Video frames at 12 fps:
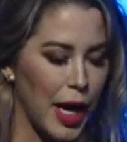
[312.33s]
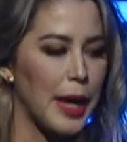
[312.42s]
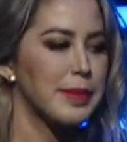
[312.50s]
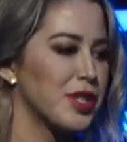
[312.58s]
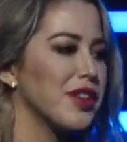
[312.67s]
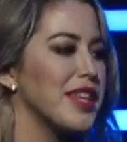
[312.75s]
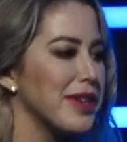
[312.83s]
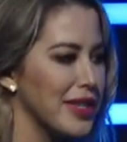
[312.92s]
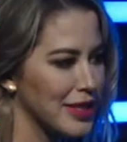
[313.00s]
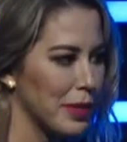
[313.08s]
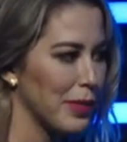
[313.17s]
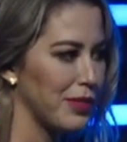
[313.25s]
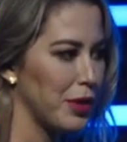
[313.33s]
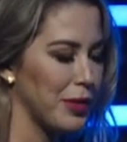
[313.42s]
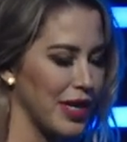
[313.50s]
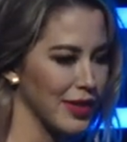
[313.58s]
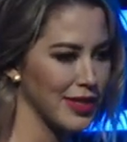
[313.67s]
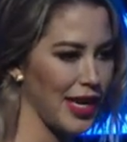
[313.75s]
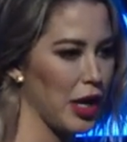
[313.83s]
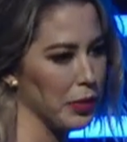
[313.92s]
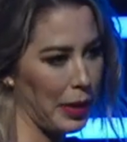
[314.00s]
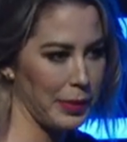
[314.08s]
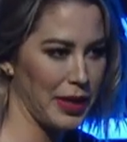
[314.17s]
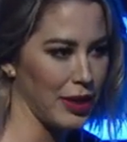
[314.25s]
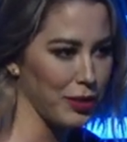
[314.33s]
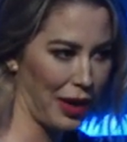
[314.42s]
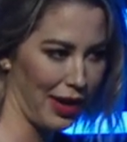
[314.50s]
I'm sure there are some of you here today, or maybe you